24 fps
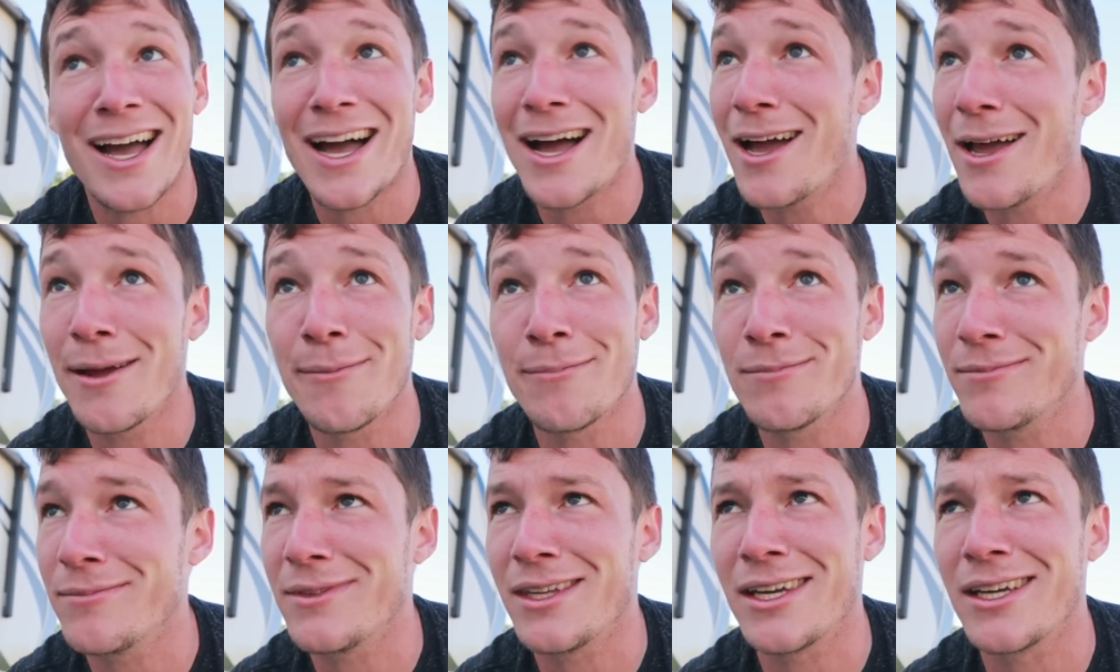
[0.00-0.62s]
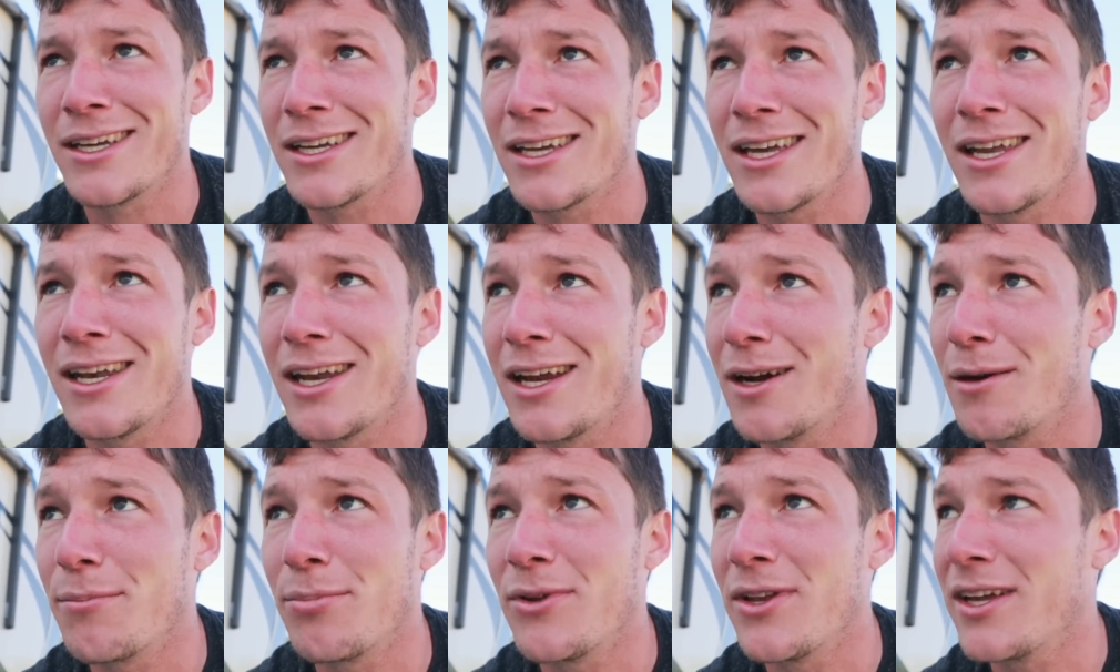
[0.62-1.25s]
I'm like
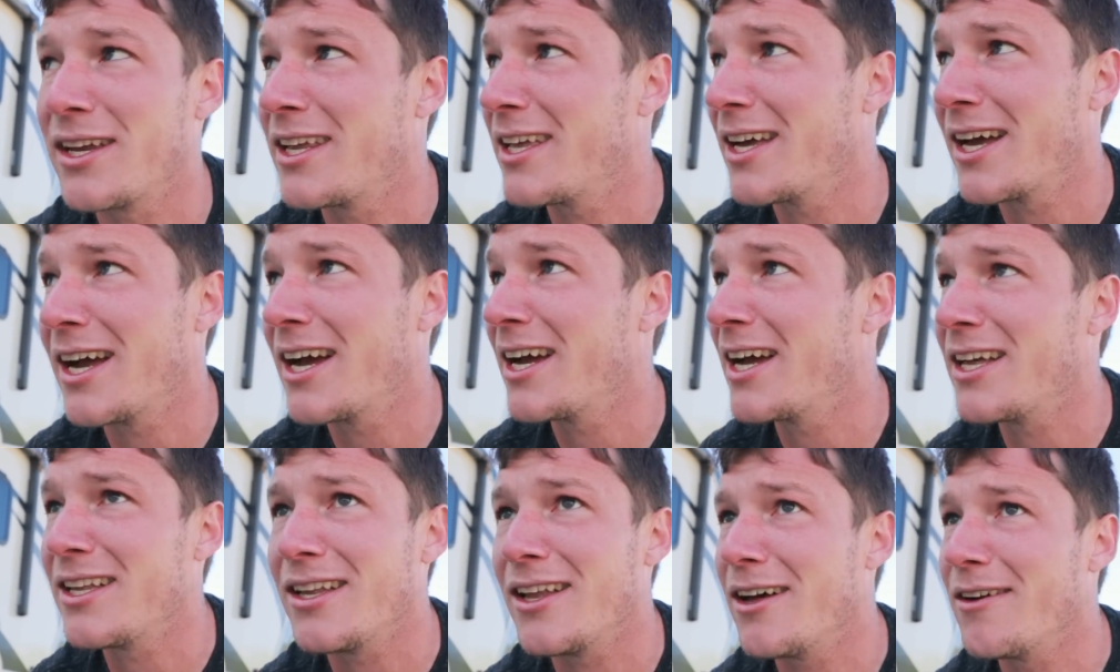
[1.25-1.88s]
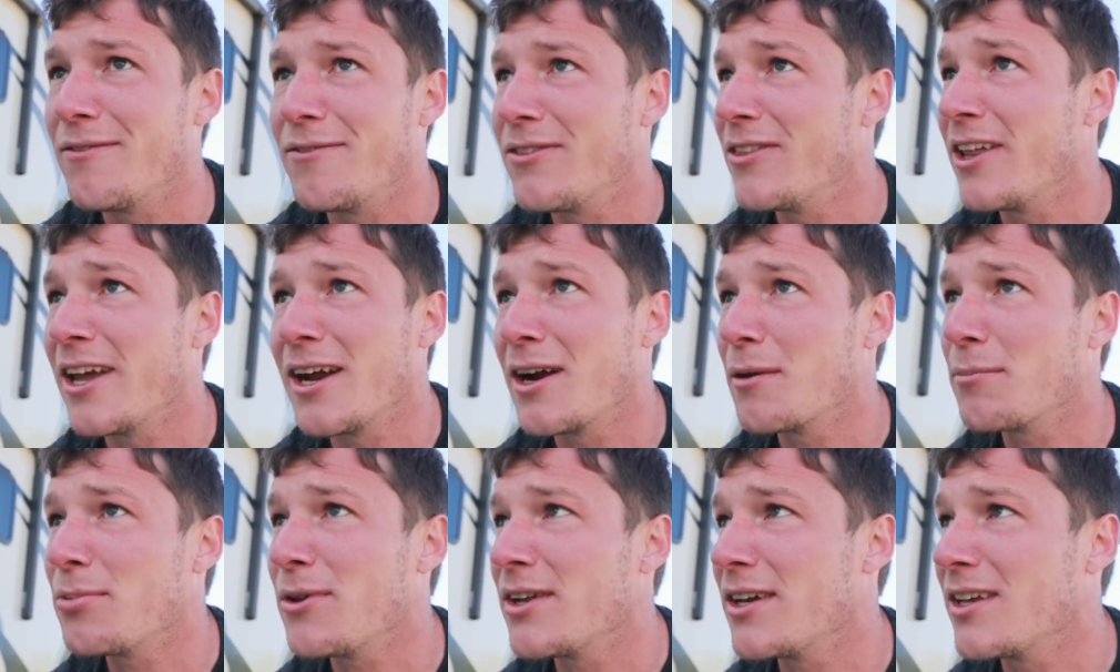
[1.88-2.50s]
an airplane guy. I love
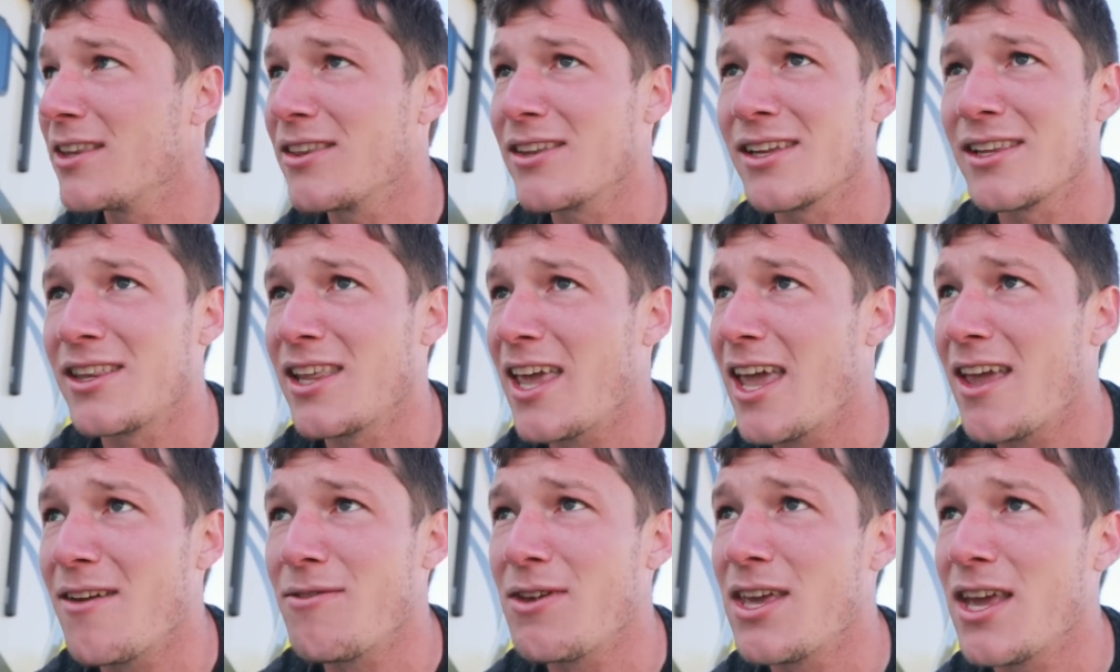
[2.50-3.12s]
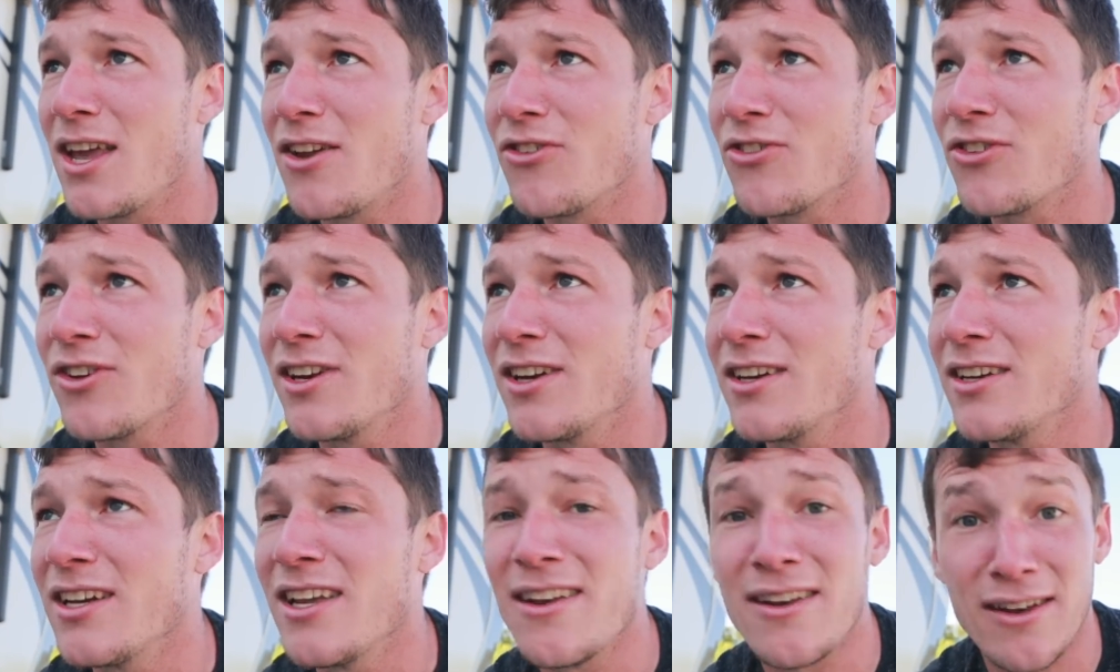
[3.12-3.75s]
airplanes and
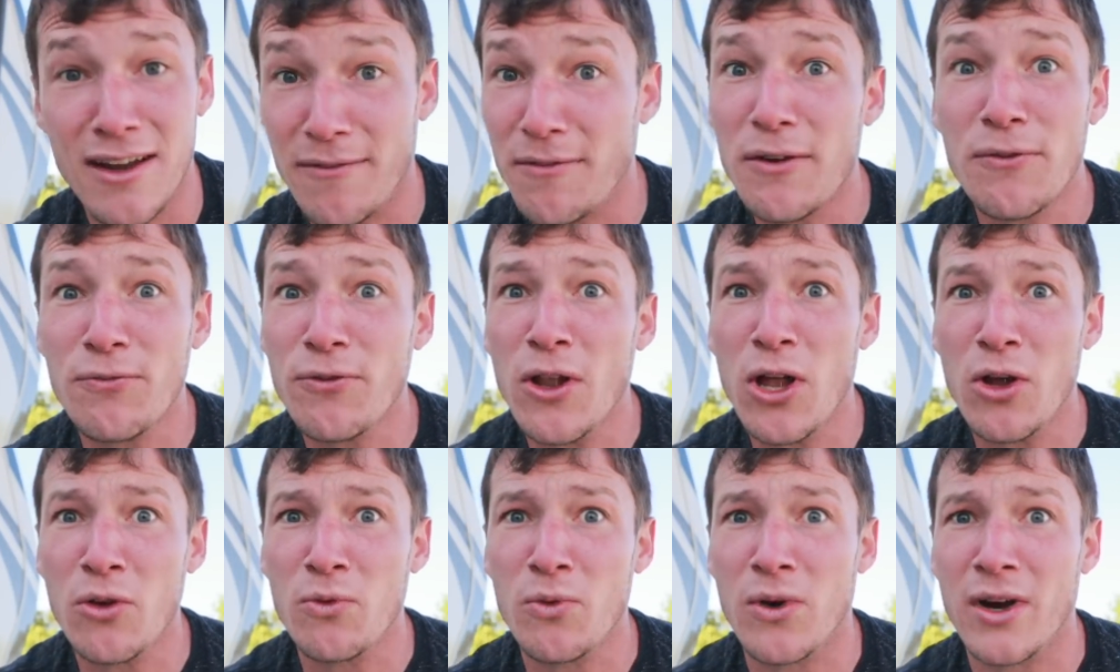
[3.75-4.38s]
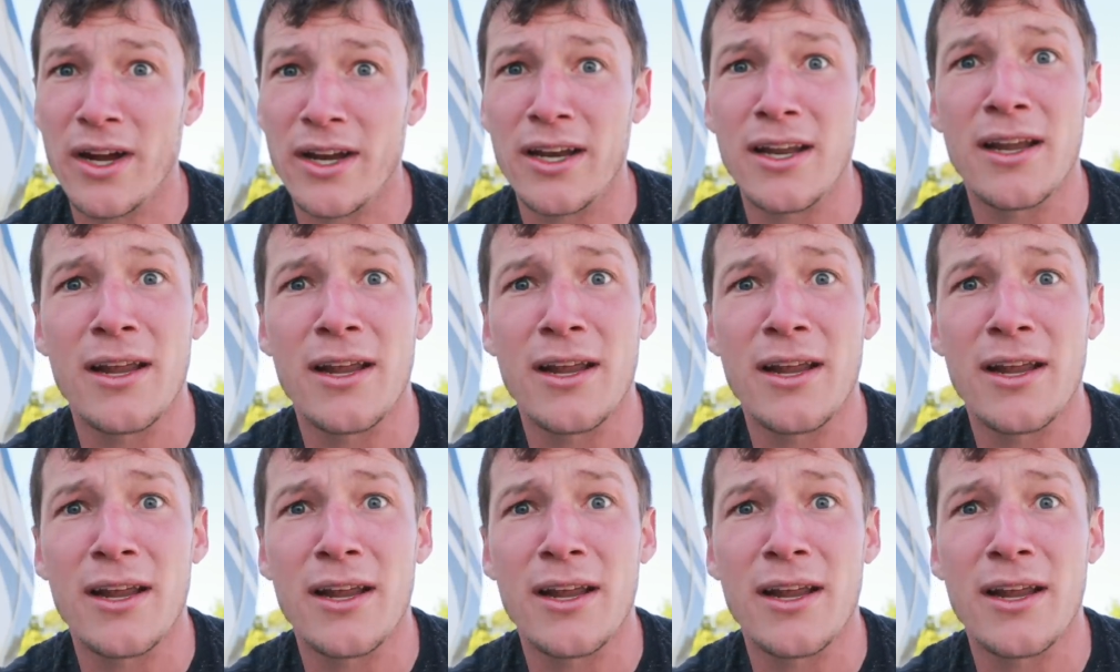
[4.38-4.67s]
aviation. Never flown one.